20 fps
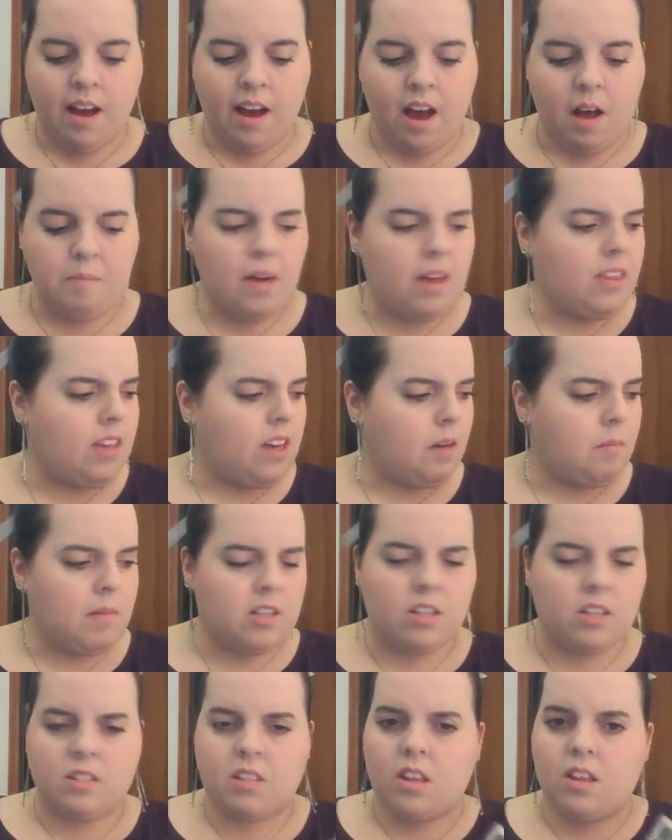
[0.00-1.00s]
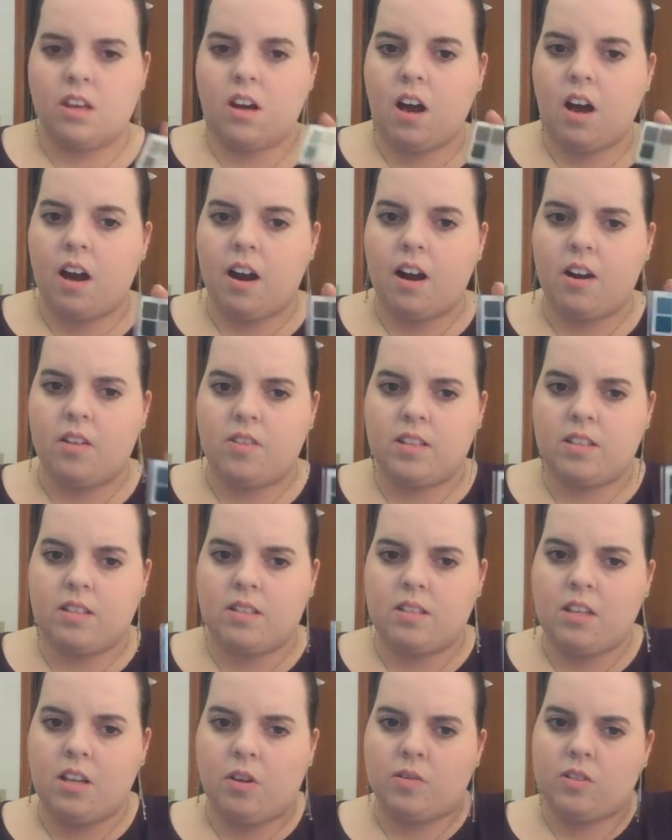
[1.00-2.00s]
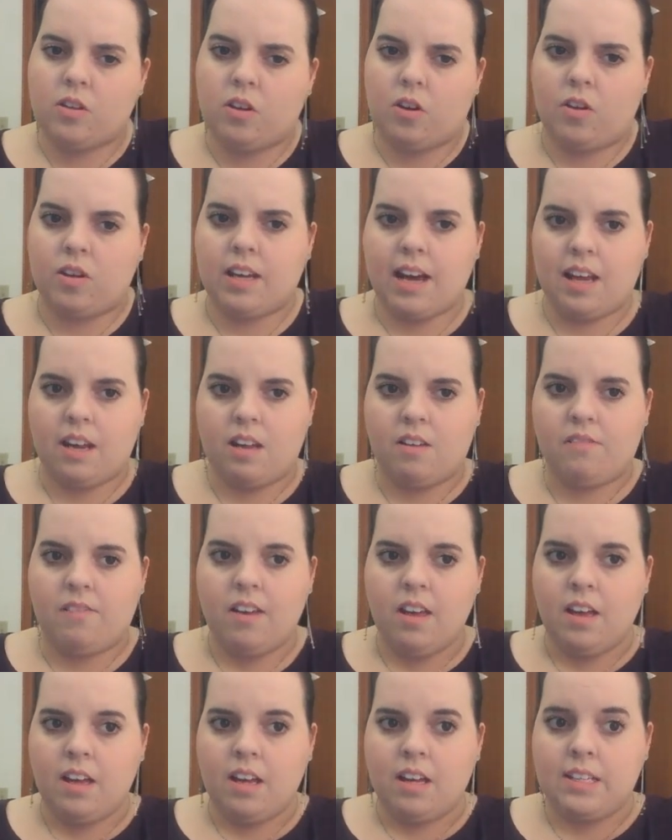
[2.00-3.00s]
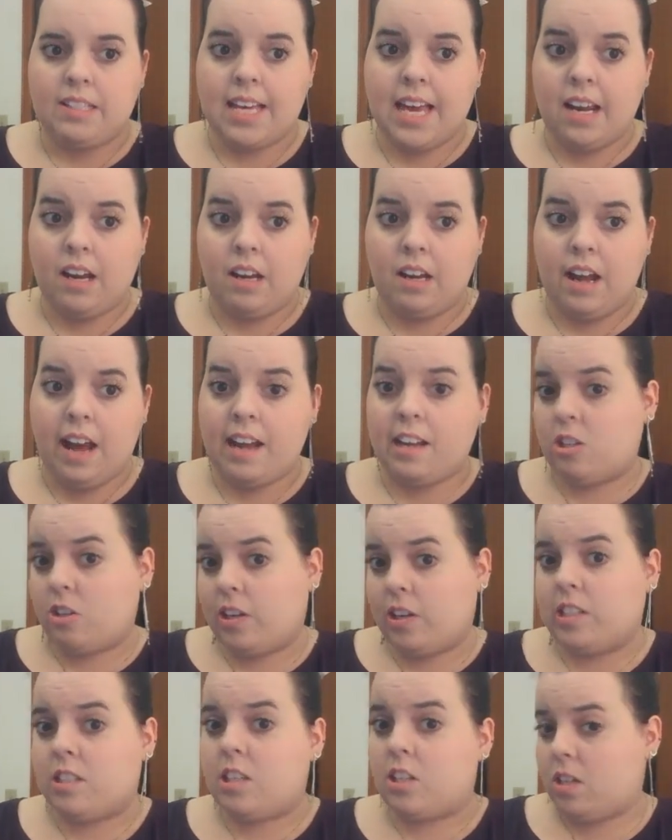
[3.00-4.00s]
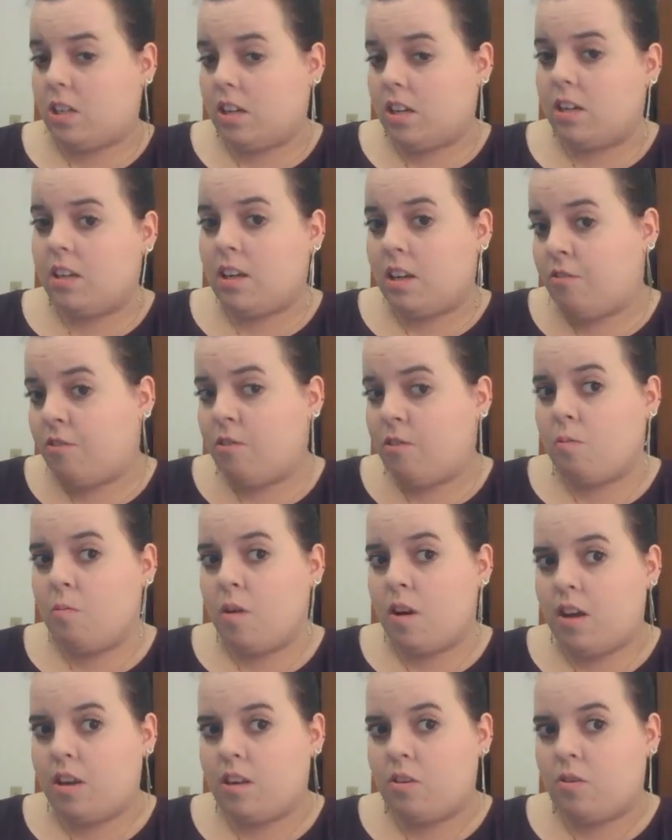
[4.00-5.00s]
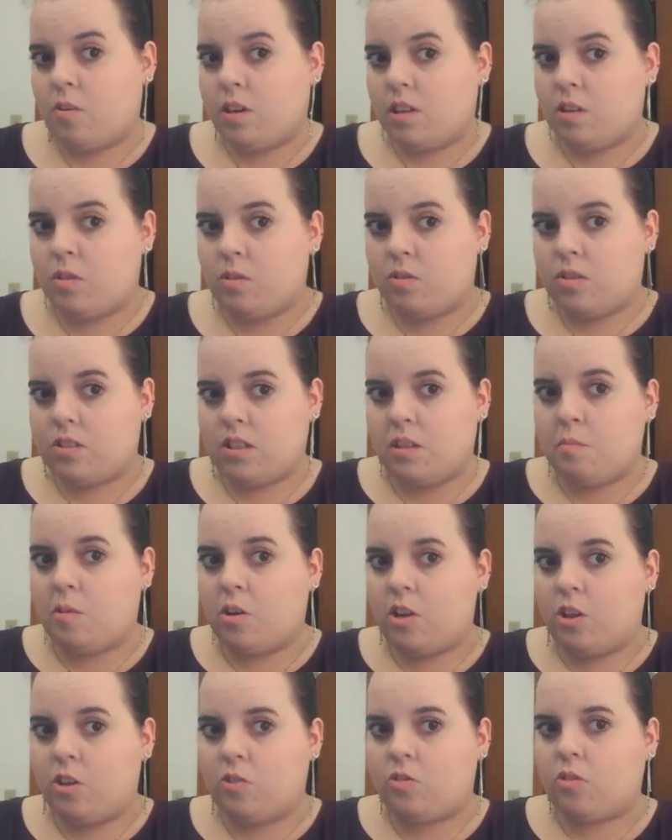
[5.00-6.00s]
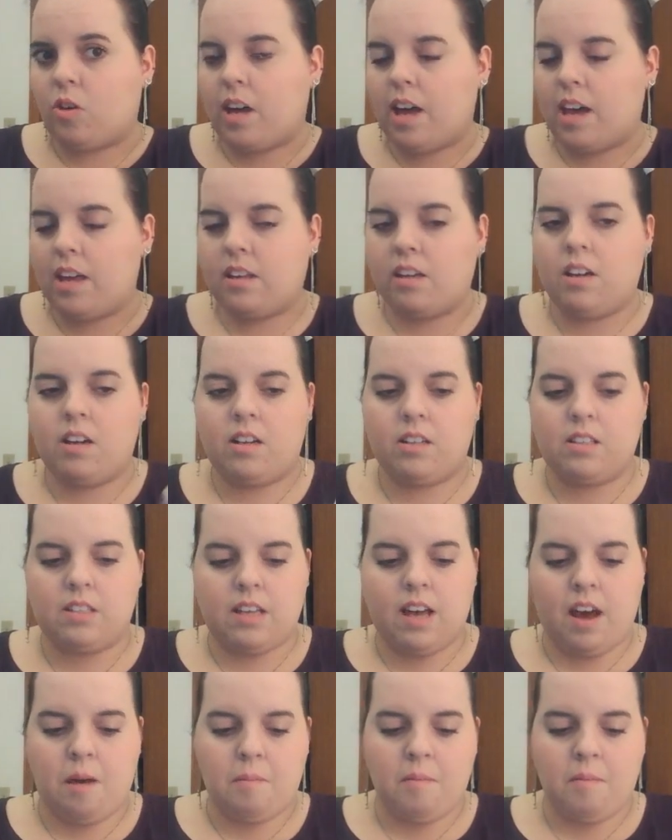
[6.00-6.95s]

Um, I think it mentions on the card this, you know, is a good kind of day to night transition if you want. You can use the more neutral colors